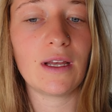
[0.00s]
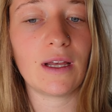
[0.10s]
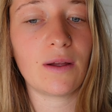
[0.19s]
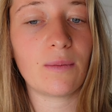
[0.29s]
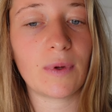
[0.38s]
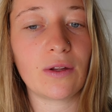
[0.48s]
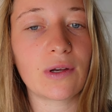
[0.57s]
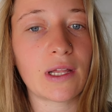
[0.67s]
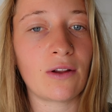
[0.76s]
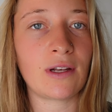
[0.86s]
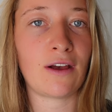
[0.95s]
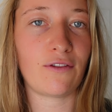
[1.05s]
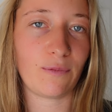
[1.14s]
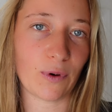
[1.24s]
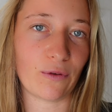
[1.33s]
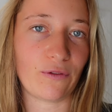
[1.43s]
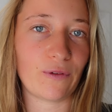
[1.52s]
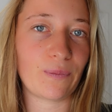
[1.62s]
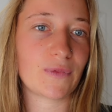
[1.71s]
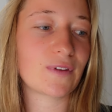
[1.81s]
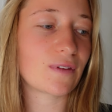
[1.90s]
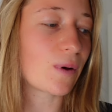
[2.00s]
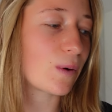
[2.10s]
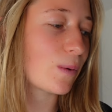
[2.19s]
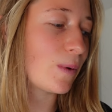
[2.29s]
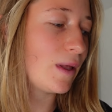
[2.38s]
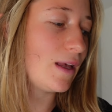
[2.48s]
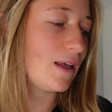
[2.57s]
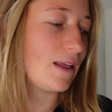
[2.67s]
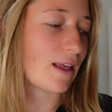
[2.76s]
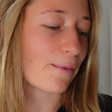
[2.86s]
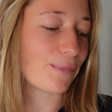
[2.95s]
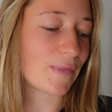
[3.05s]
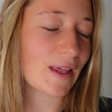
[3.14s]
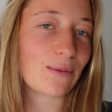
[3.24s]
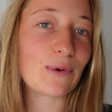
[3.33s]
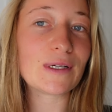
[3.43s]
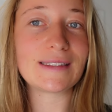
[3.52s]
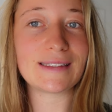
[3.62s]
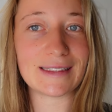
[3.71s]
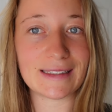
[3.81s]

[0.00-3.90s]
and um, but you cannot have both so yeah that was